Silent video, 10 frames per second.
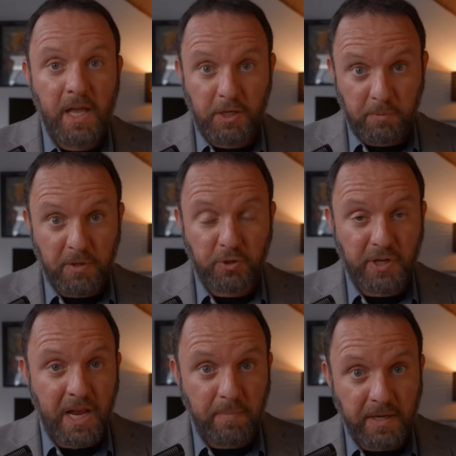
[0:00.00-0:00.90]
His mother's
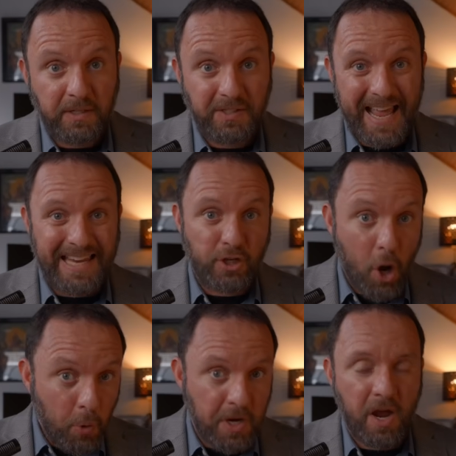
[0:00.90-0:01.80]
name is
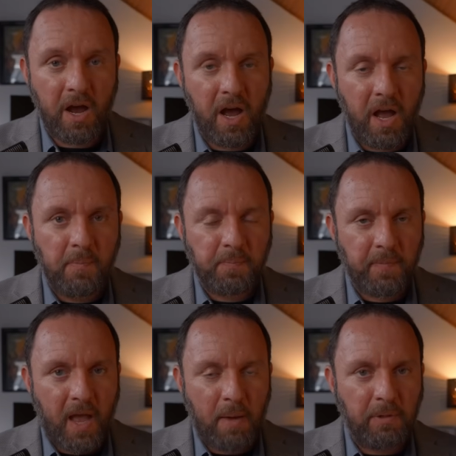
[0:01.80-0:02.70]
Antonia,
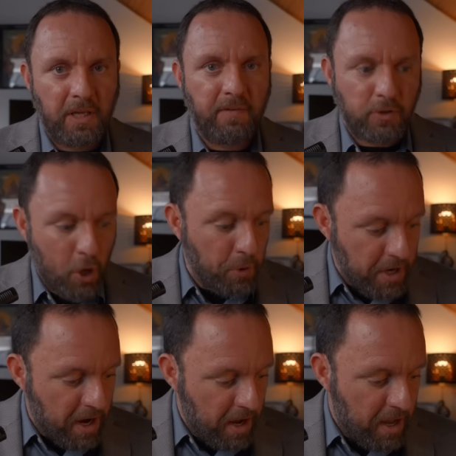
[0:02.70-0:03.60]
I believe.
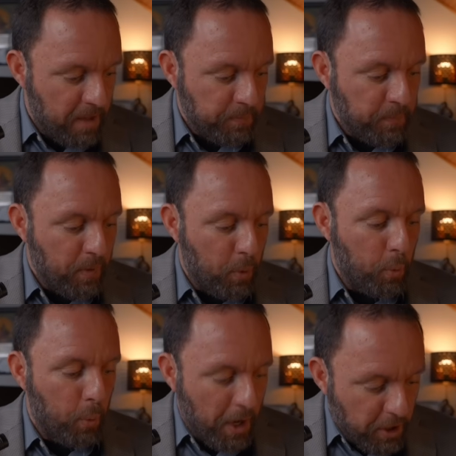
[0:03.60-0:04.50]
Antonia,
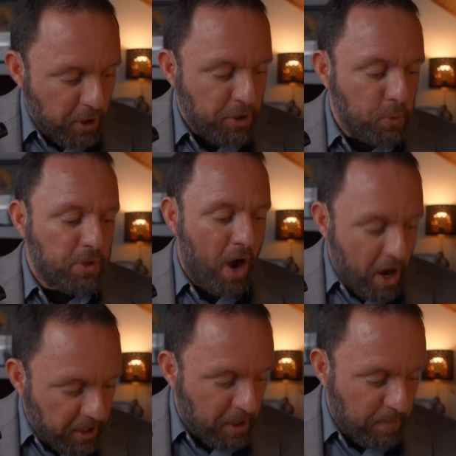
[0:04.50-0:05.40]
what are you
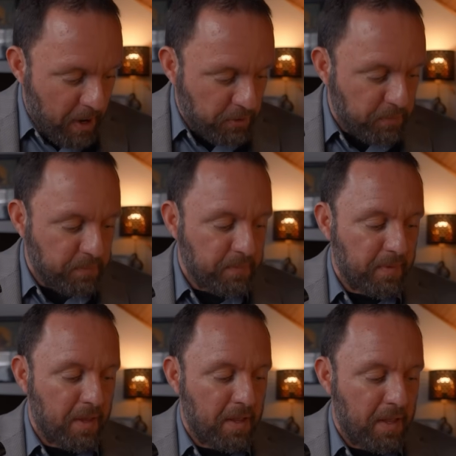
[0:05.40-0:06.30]
talking about?
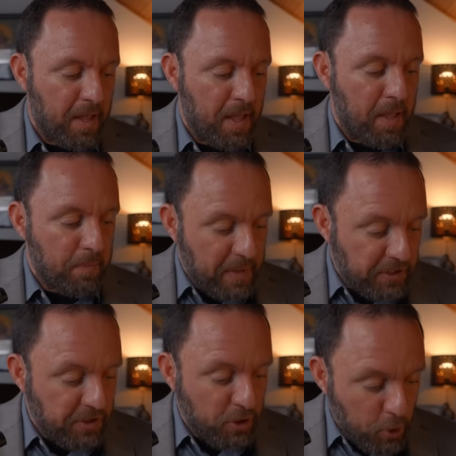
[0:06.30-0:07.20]

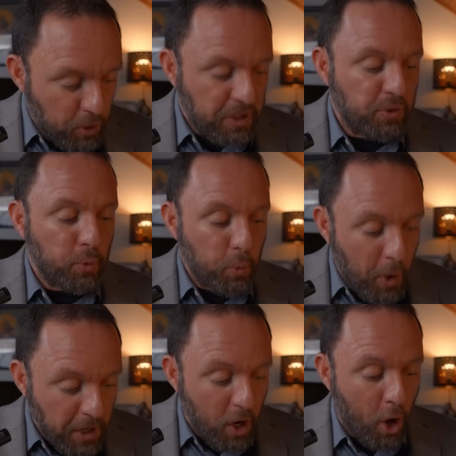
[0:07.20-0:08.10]
Mrs. Acutis,
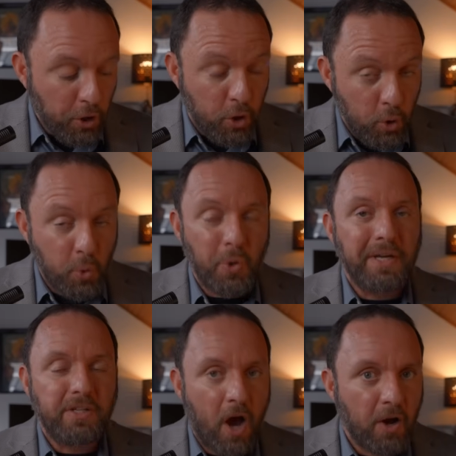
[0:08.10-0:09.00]
what are you
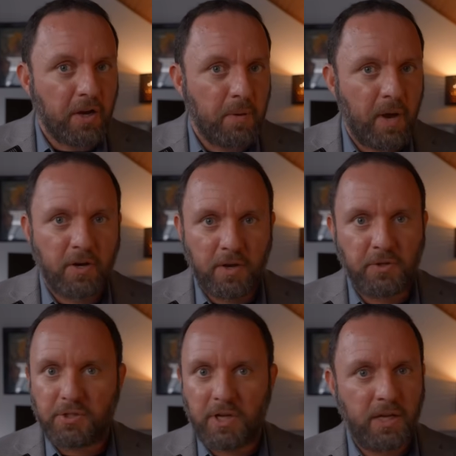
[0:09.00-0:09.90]
talking about?
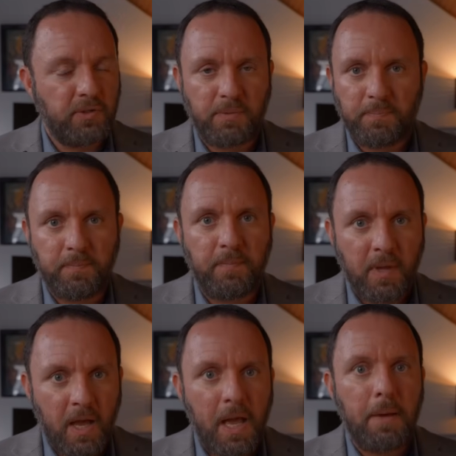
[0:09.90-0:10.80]
Other signs.
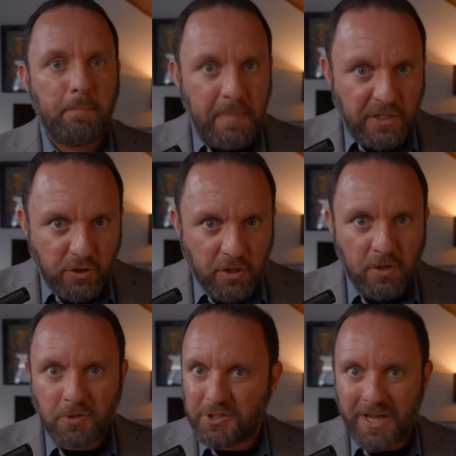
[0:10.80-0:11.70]

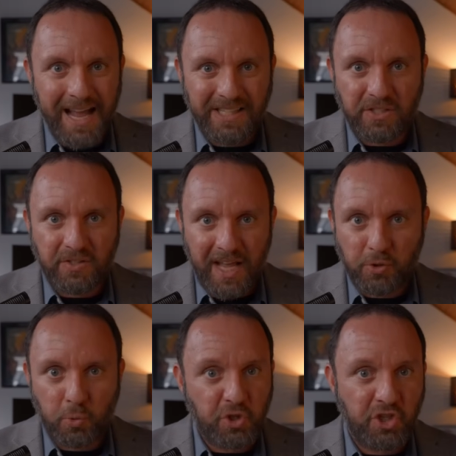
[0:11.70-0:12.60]
Mystical signs.
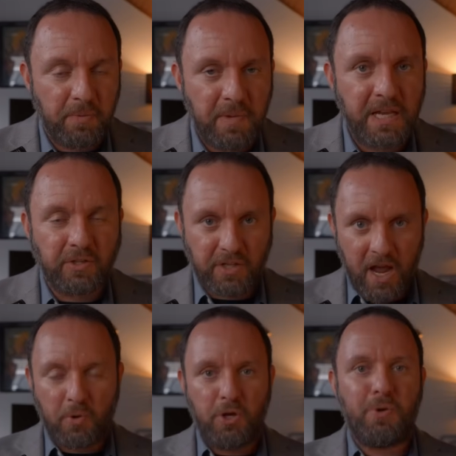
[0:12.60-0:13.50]
That's what she means.
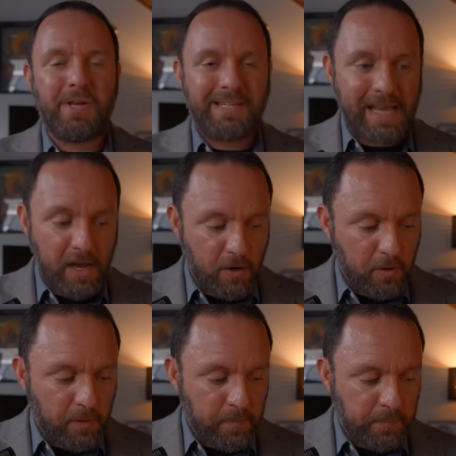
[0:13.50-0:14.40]
Now, you can
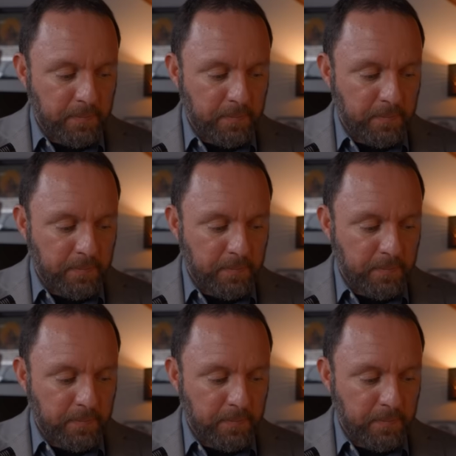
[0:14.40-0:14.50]
tell